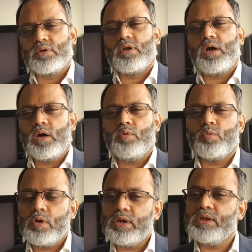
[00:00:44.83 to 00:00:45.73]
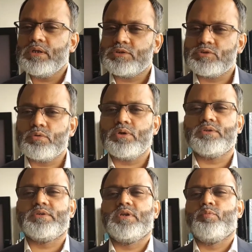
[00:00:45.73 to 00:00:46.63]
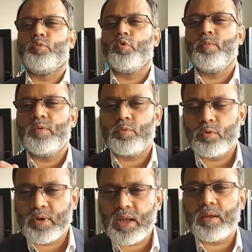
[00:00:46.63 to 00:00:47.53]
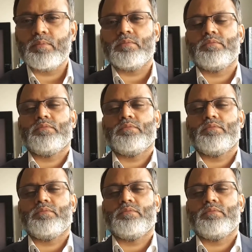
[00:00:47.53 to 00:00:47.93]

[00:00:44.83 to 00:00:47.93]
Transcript: How quality assurance and improvement program